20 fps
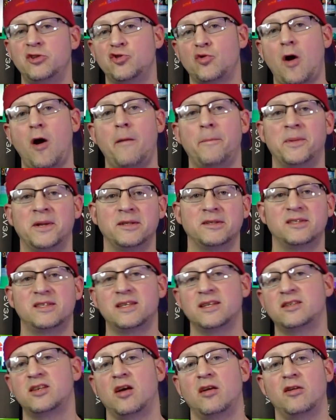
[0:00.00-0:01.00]
dropping
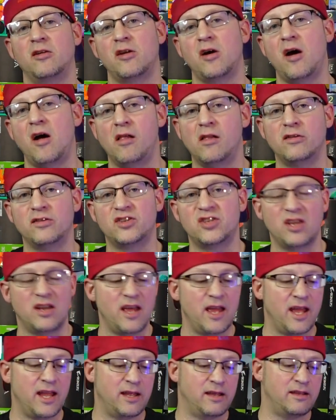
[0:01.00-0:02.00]
$600
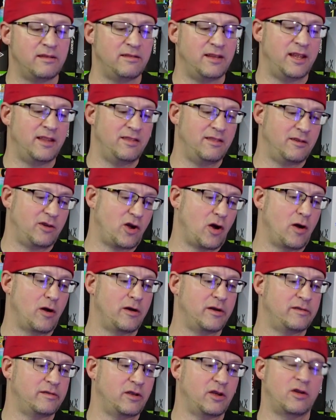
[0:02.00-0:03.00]
today in the
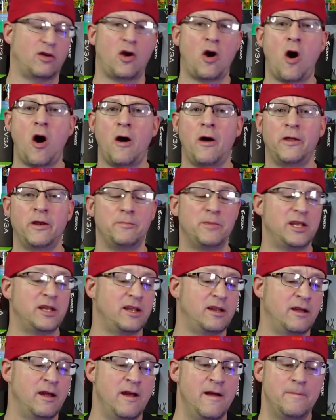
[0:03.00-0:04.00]
current
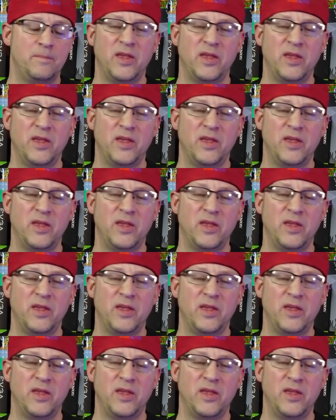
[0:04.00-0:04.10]
economy,